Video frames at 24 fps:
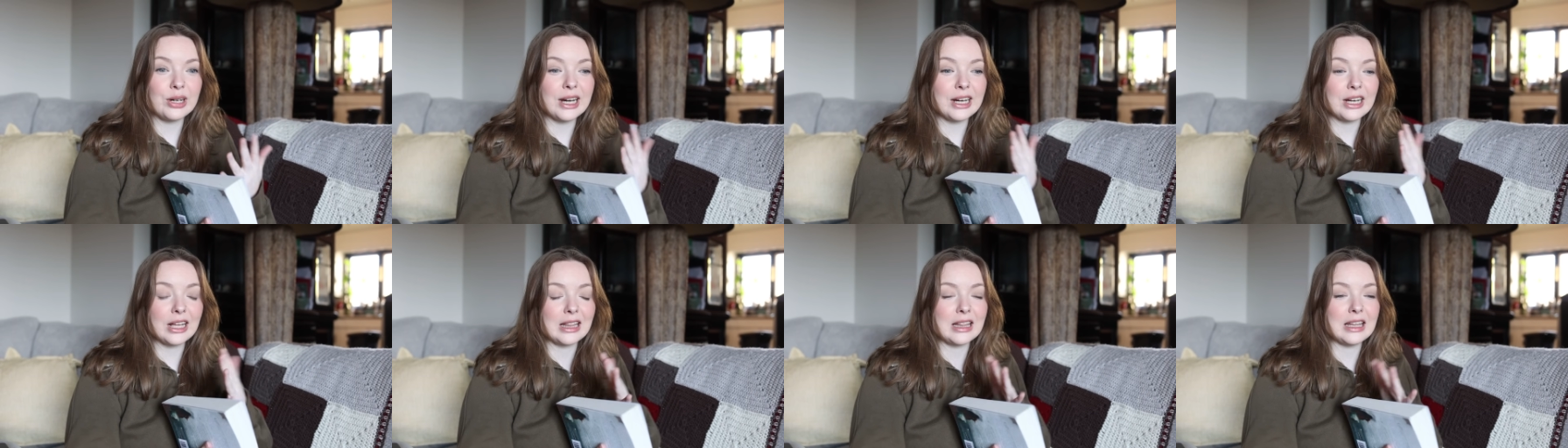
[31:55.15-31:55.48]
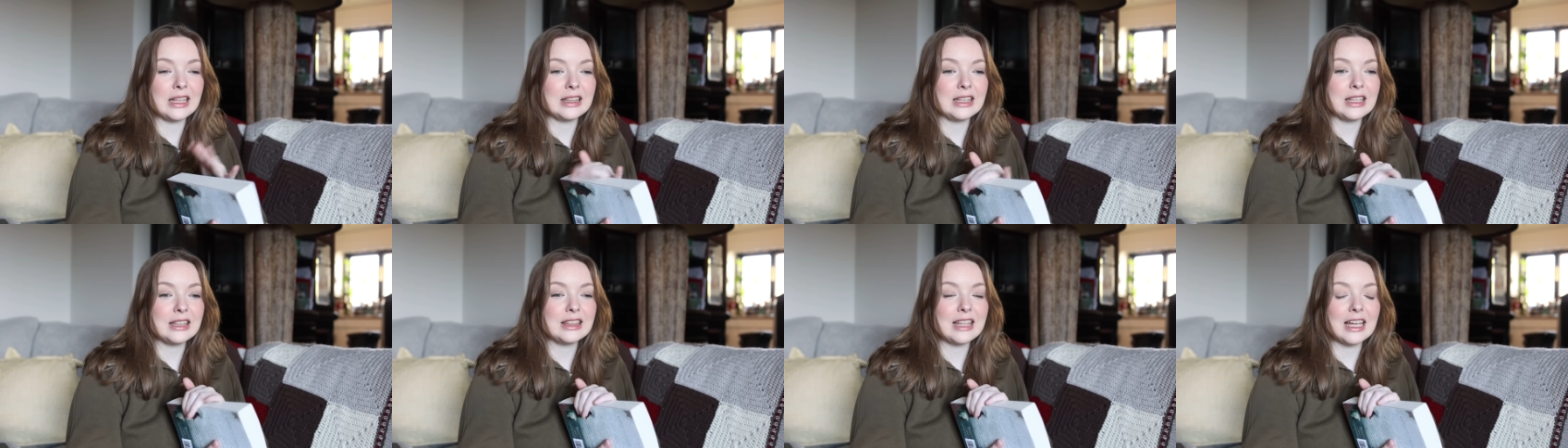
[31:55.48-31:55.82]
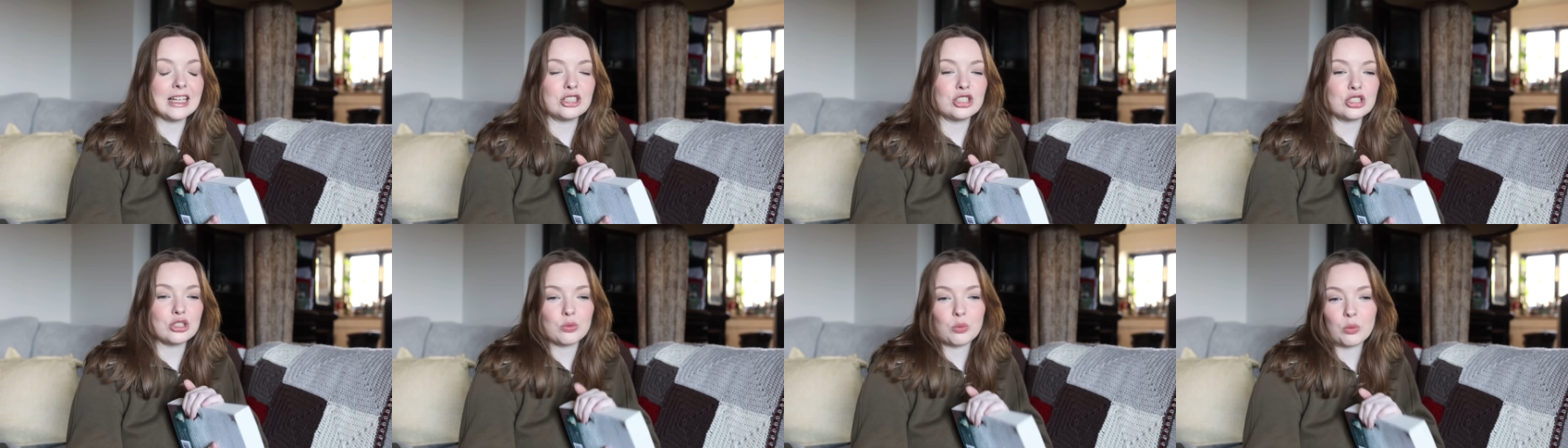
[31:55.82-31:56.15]
And I think that
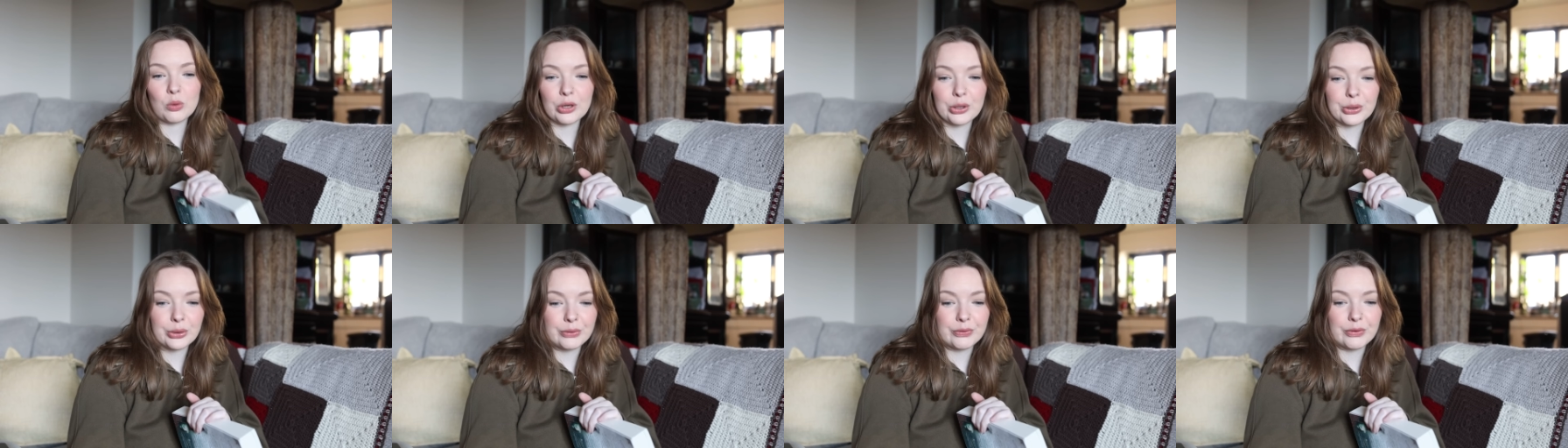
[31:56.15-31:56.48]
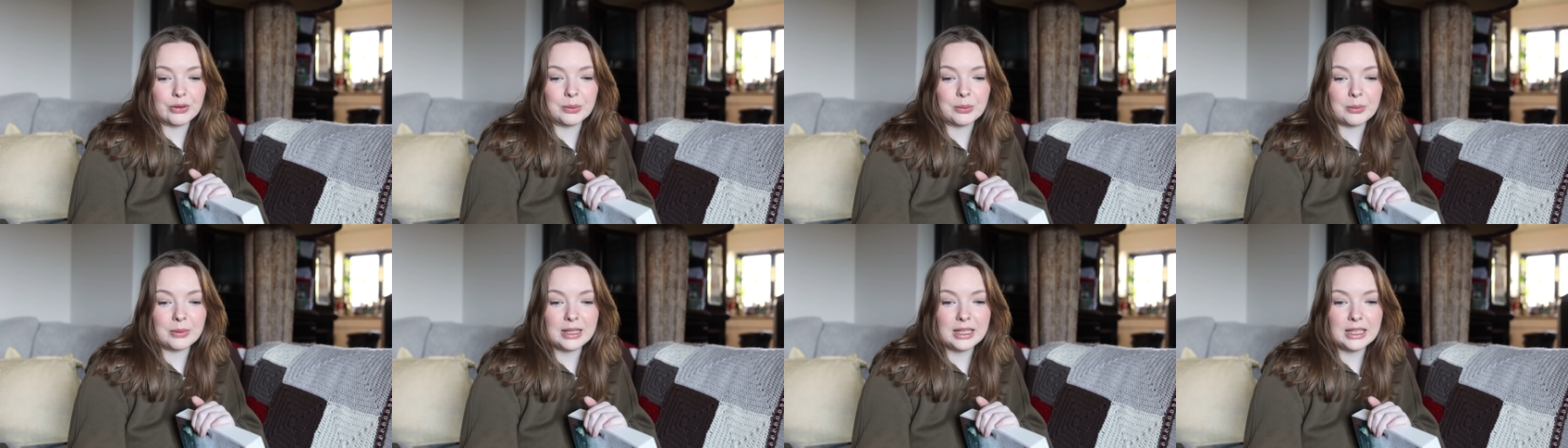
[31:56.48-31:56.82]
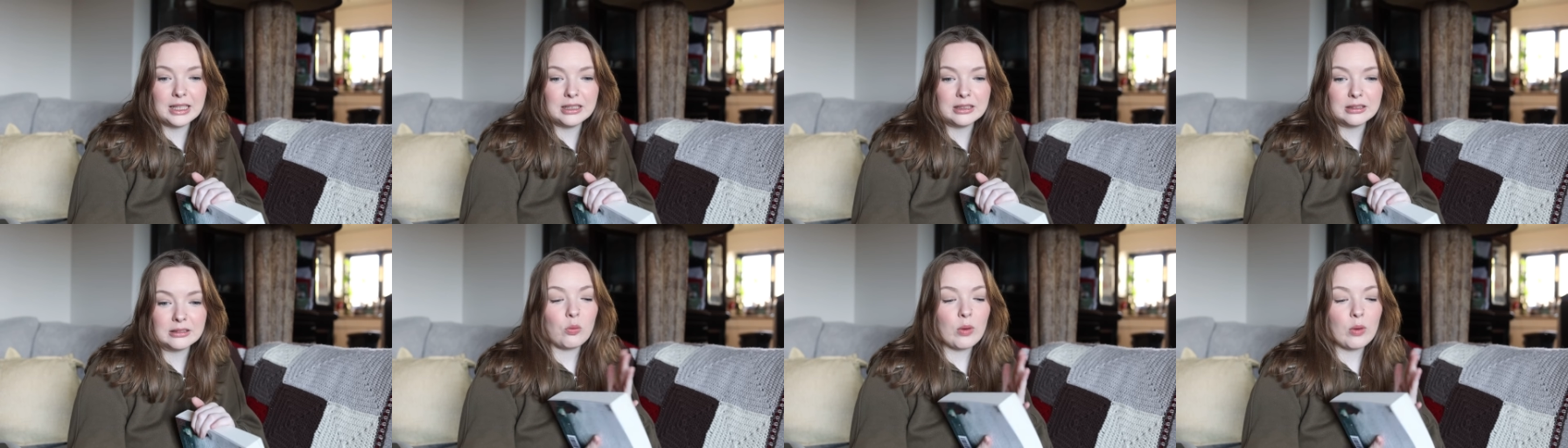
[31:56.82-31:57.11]
that just worked for me.